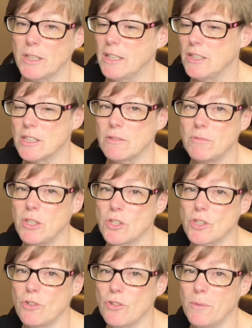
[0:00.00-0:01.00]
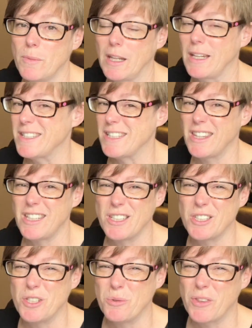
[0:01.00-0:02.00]
And just reassure them that it's nothing to
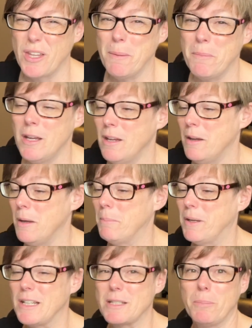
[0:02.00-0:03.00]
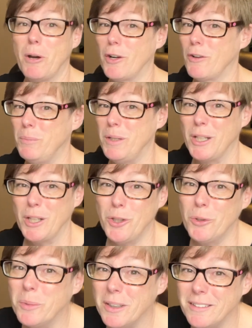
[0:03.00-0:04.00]
do with them, but it's a part of being a
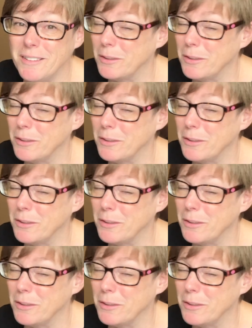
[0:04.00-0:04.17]
human.